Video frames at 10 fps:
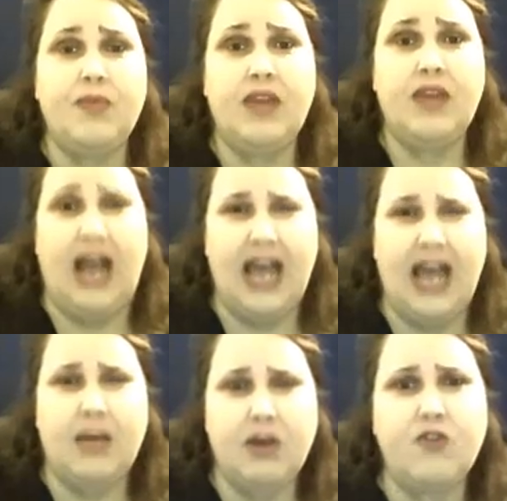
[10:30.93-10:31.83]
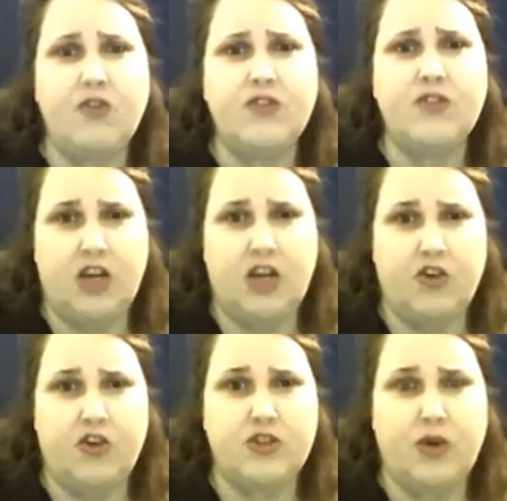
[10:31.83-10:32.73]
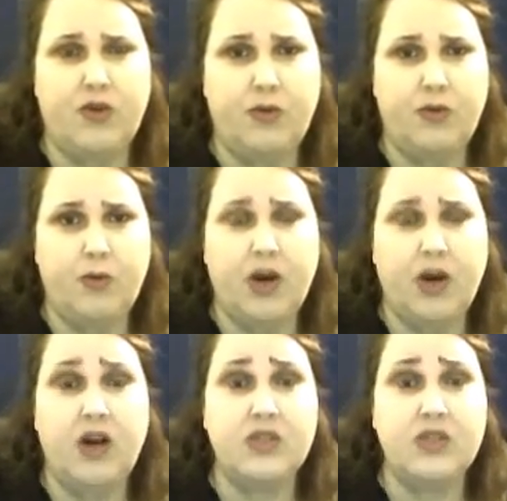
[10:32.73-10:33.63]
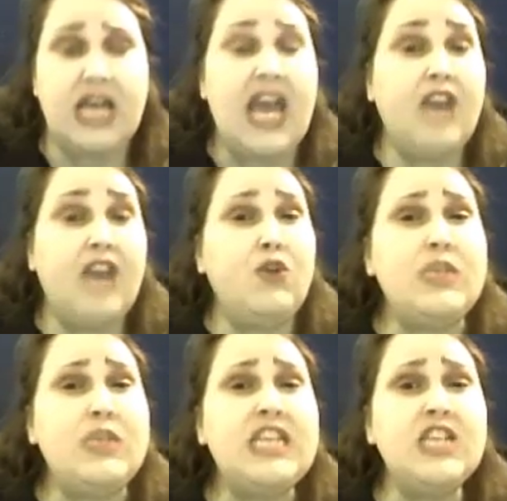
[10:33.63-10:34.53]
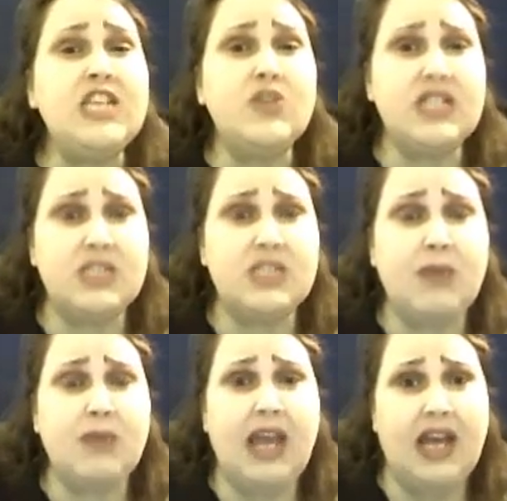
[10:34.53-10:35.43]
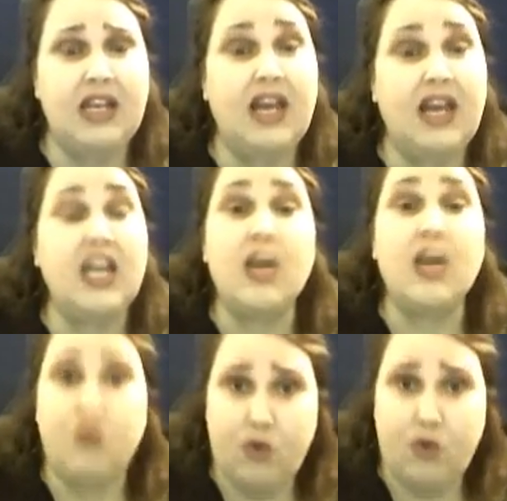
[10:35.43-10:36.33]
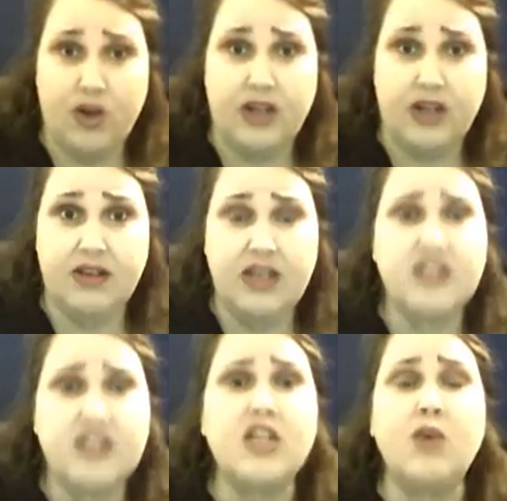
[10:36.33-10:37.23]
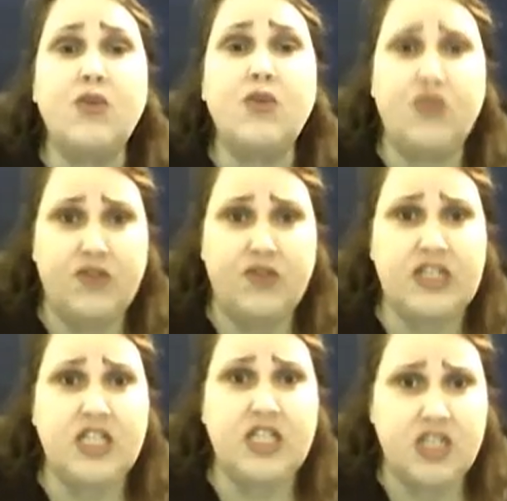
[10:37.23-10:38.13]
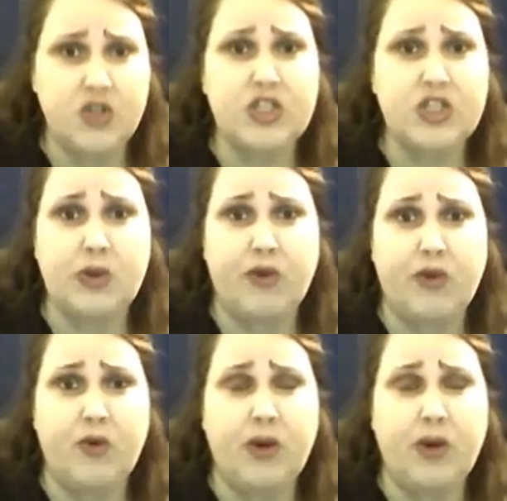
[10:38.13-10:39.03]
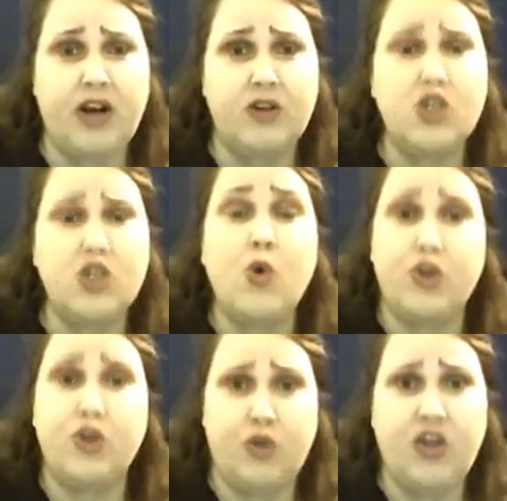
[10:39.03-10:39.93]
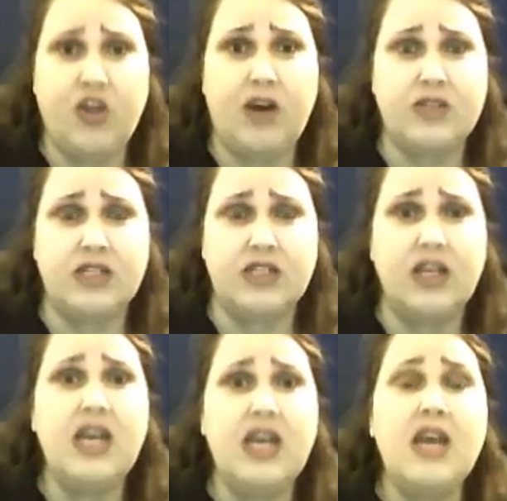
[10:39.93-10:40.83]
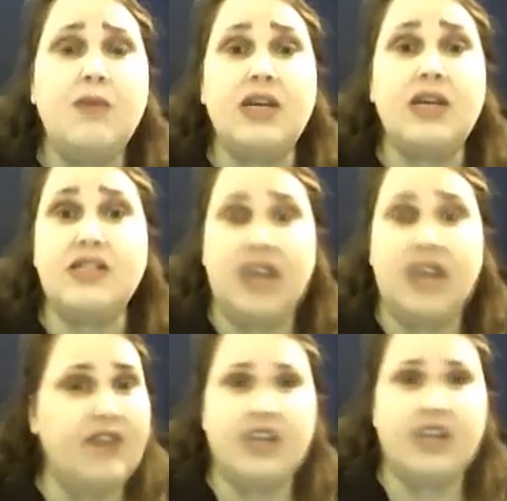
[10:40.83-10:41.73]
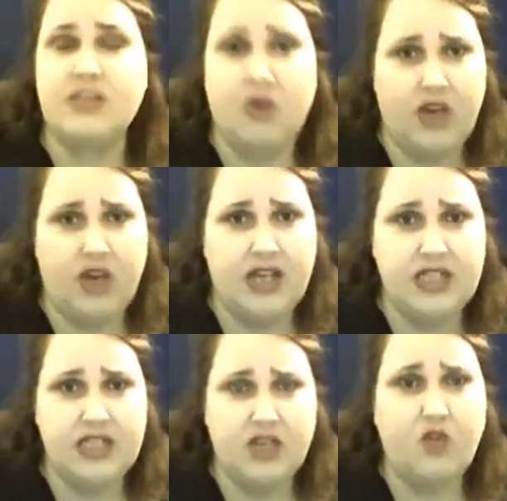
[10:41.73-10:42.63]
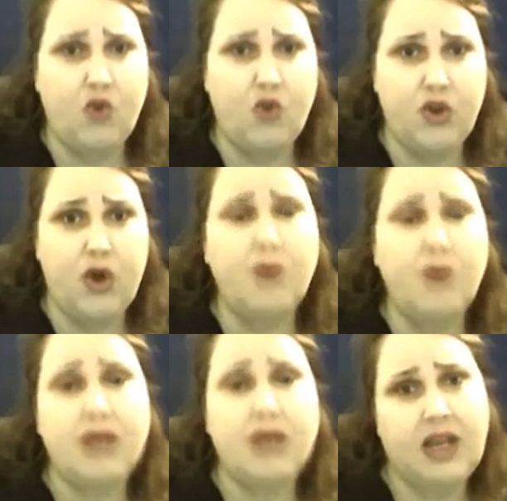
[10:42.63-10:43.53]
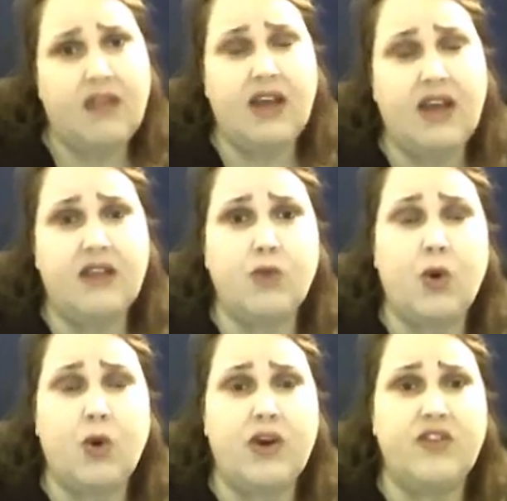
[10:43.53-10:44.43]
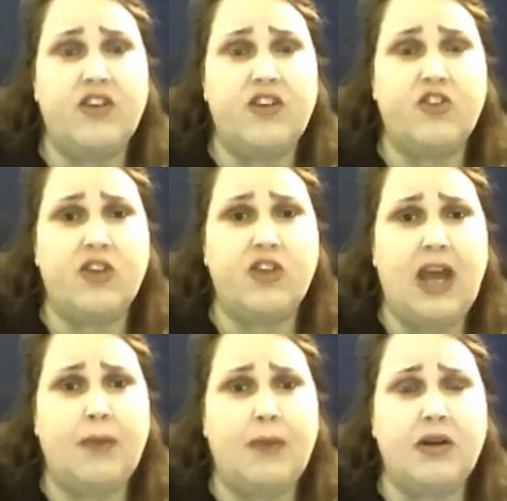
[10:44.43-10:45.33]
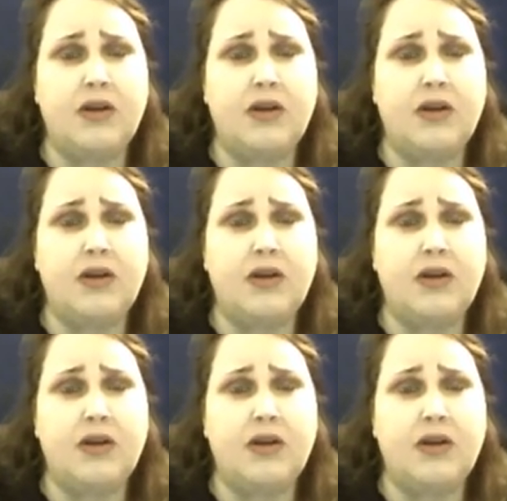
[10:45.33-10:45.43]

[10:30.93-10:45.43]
I had about a 1,500 square foot warehouse, and if you intend to expand and can afford it, start with a 1,500 square foot warehouse or 2,000, because I've got some great ideas for you, but again, that requires additional capital.